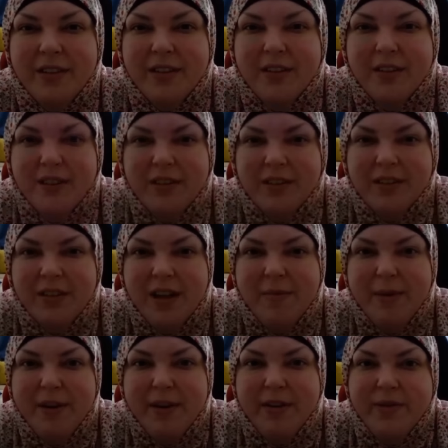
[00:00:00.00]
so rude. I've
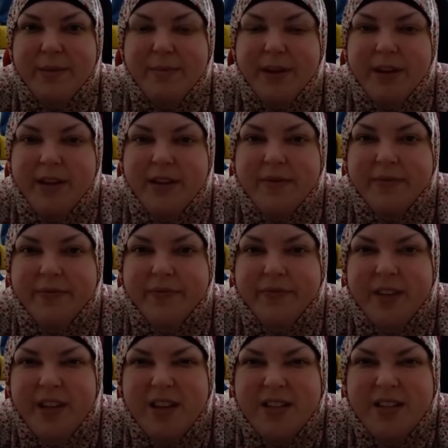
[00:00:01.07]
been on Ozempic.
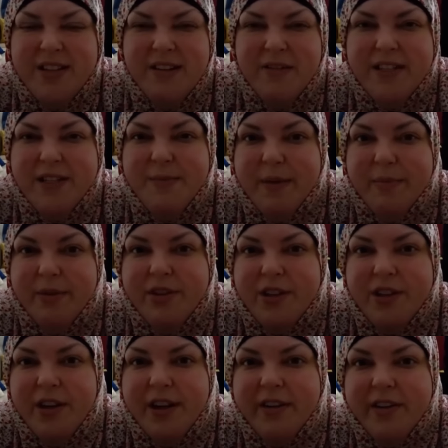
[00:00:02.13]
Steroids spike blood sugar.
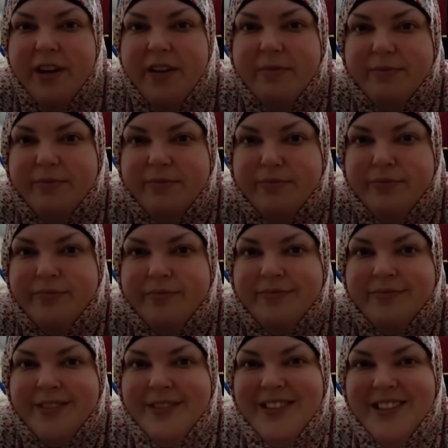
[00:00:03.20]
I heard that.
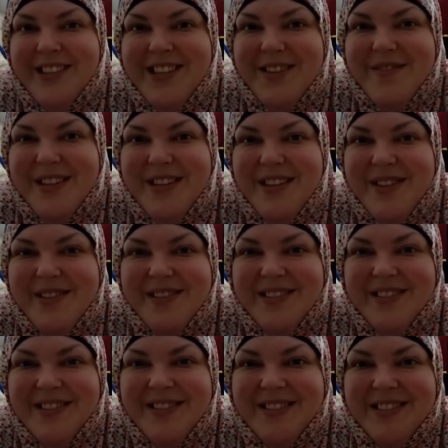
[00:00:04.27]
Really, JD, though?
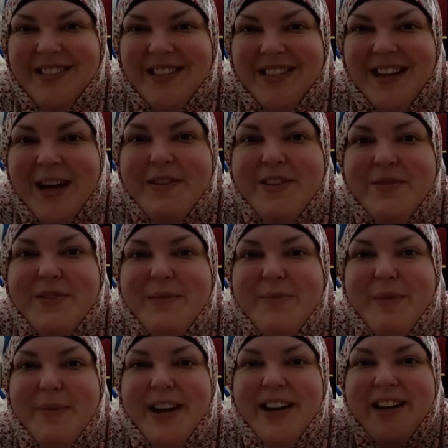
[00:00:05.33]
I was in
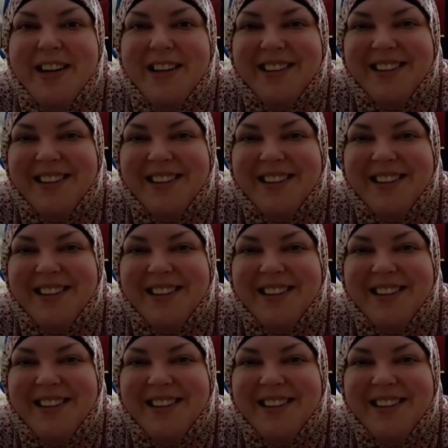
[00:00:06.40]
Ozempic right in here.